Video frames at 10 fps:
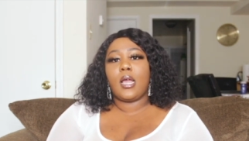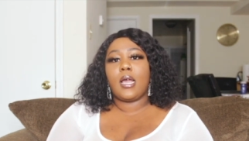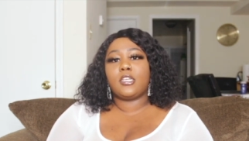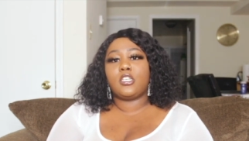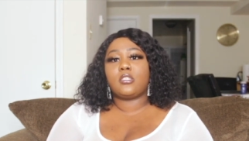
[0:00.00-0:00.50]

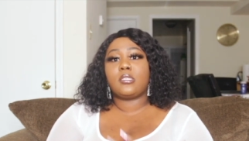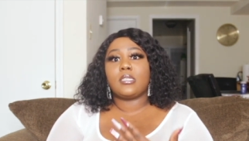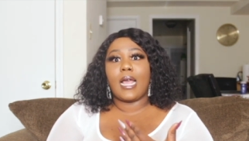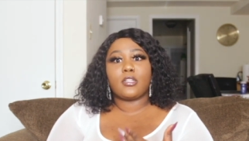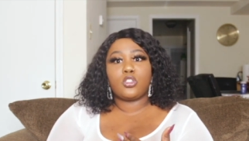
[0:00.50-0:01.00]
I just
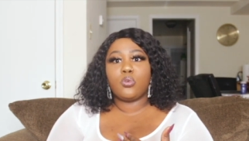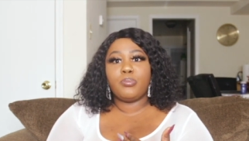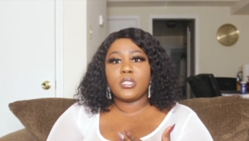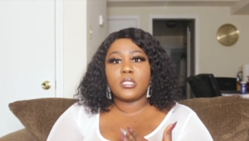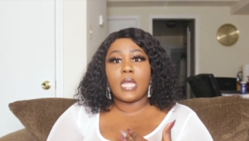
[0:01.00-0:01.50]
got too
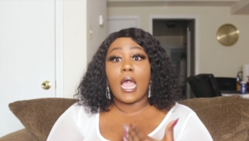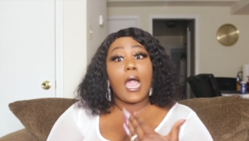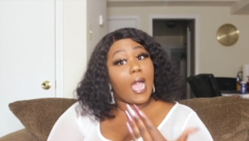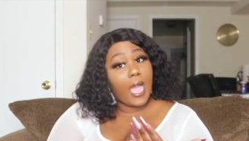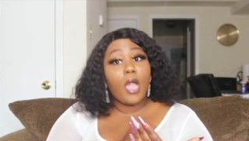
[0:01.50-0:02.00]
busy that
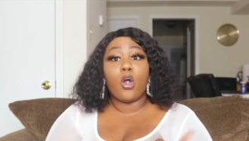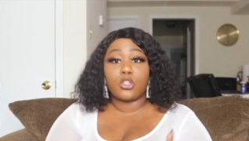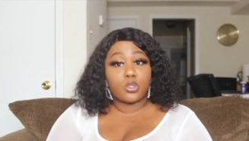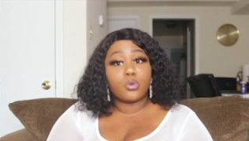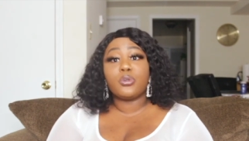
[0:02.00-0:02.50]
I
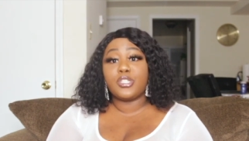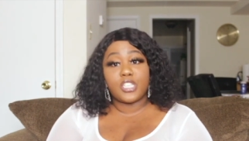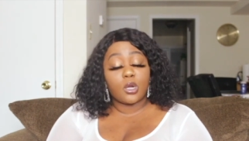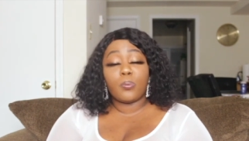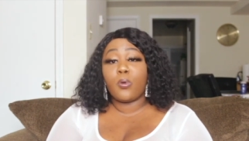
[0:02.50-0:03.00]
also couldn't
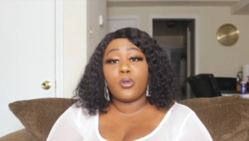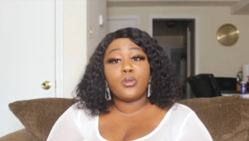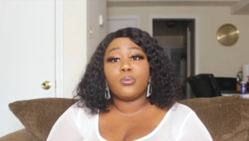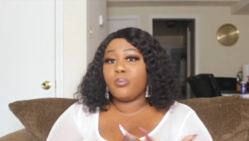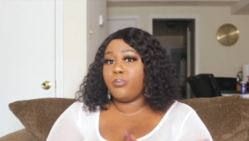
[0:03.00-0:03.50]
check up on
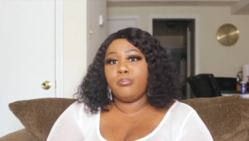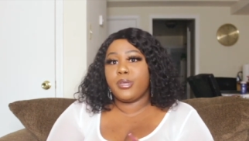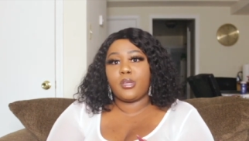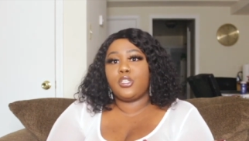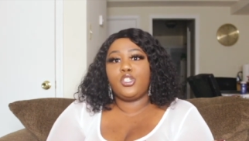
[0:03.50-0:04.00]
you
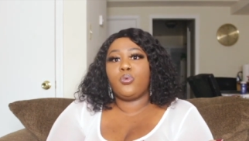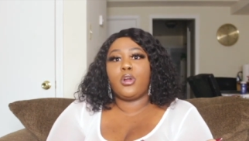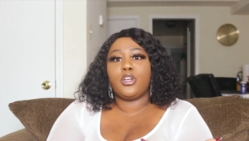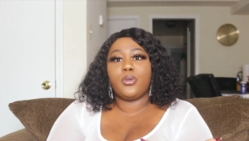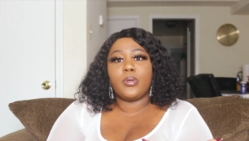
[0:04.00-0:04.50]
because you
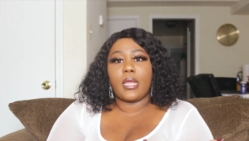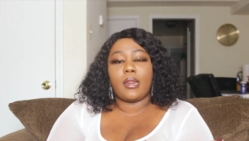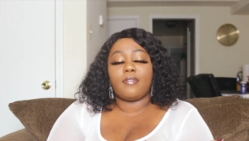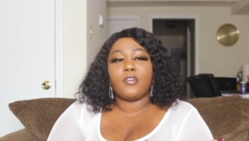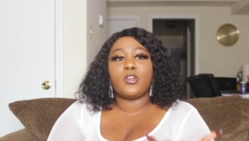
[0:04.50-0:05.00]
weren't doing that
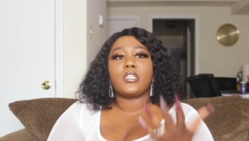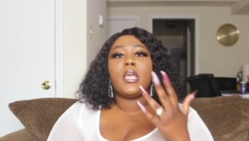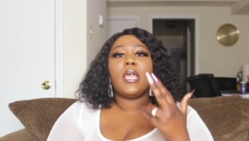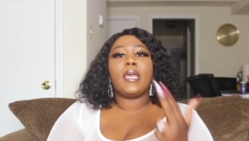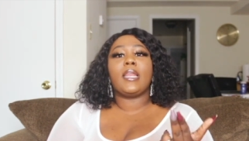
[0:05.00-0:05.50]
at first.
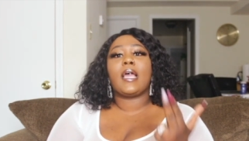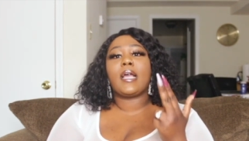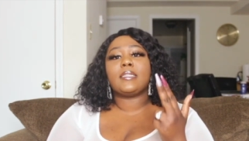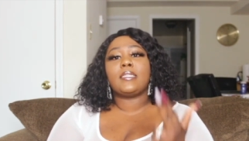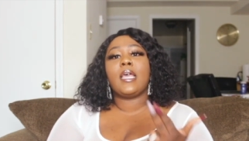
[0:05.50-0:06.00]
And like
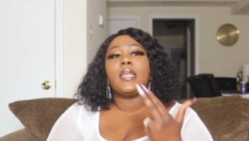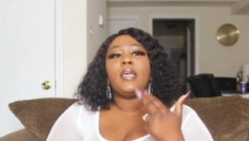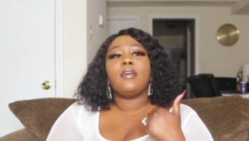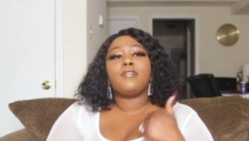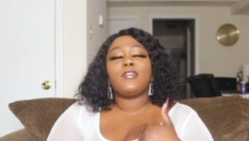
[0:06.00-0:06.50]
I said,
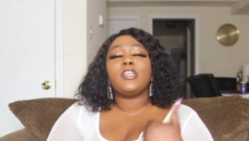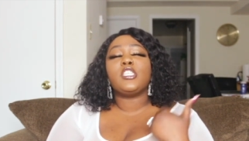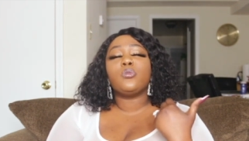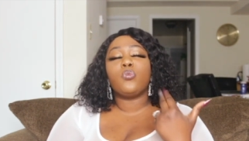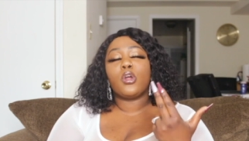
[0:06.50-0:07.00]

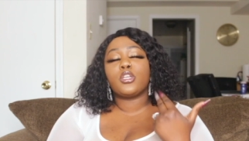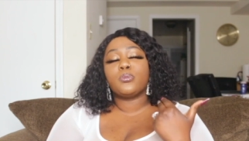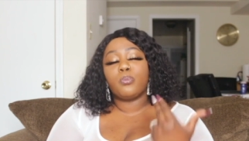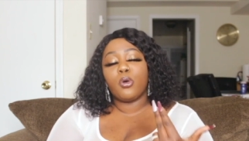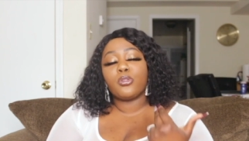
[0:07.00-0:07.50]
friendship works
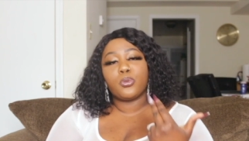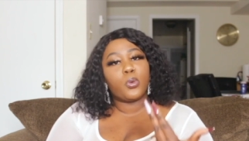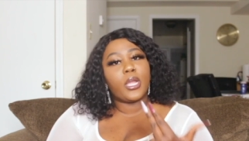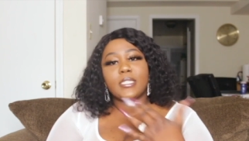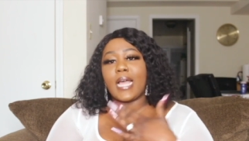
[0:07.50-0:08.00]
both
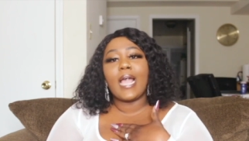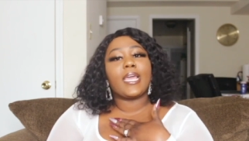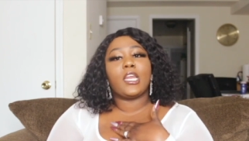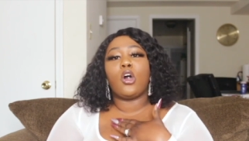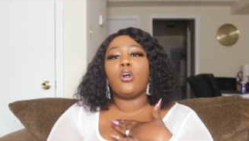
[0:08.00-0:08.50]
ways. I
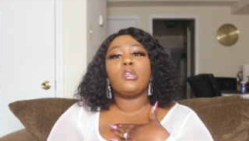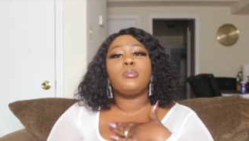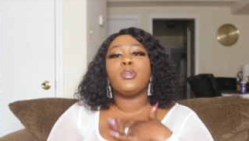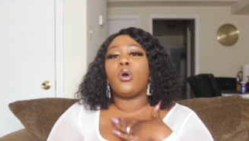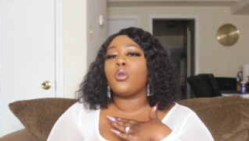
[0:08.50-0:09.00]
cannot only
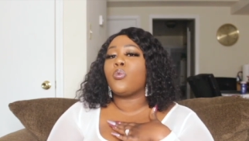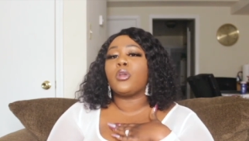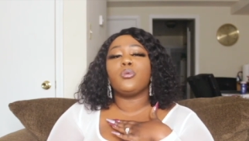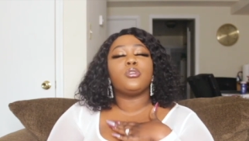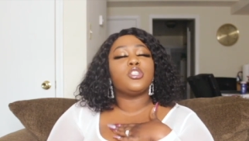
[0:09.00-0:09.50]
be the only
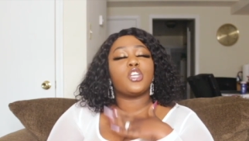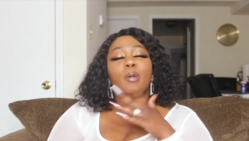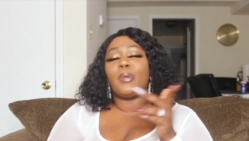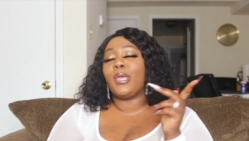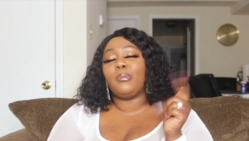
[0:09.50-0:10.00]
one doing the
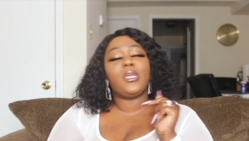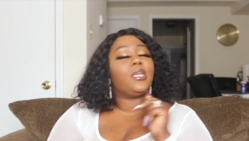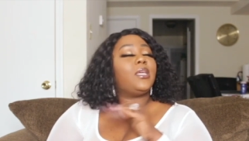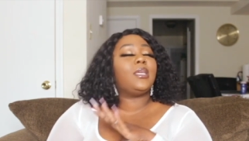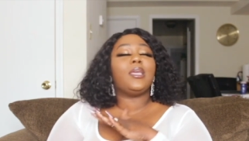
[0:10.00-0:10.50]
job,
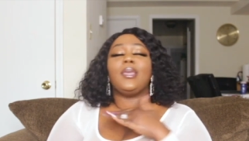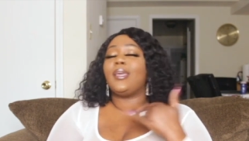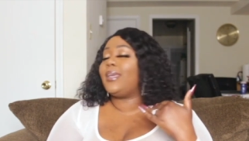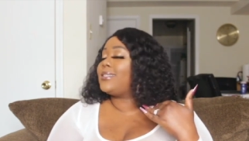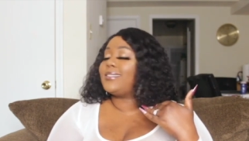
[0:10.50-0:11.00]
baby.
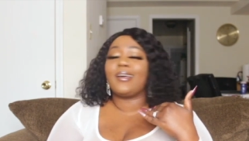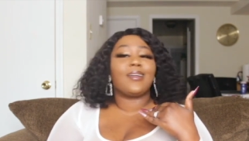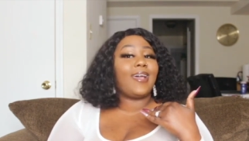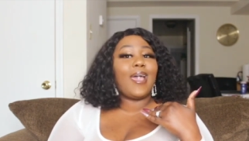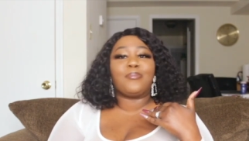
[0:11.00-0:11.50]
It's not
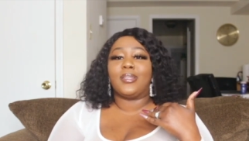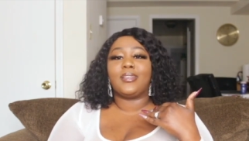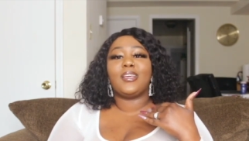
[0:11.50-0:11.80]
gonna happen.